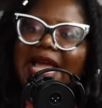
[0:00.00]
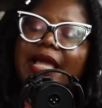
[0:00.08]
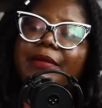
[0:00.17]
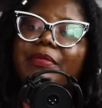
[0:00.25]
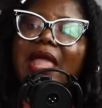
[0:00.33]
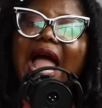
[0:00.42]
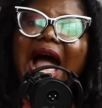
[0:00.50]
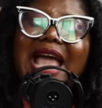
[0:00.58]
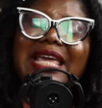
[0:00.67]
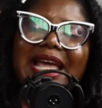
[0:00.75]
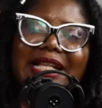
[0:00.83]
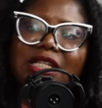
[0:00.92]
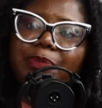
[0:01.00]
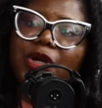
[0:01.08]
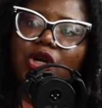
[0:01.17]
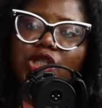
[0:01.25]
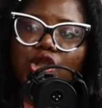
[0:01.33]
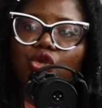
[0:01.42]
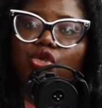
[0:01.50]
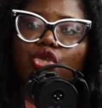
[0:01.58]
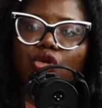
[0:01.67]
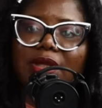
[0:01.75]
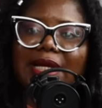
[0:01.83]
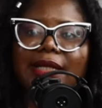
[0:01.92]
Like, I get it because it's to
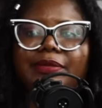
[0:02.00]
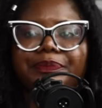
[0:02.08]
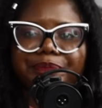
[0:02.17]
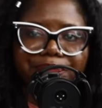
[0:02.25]
show that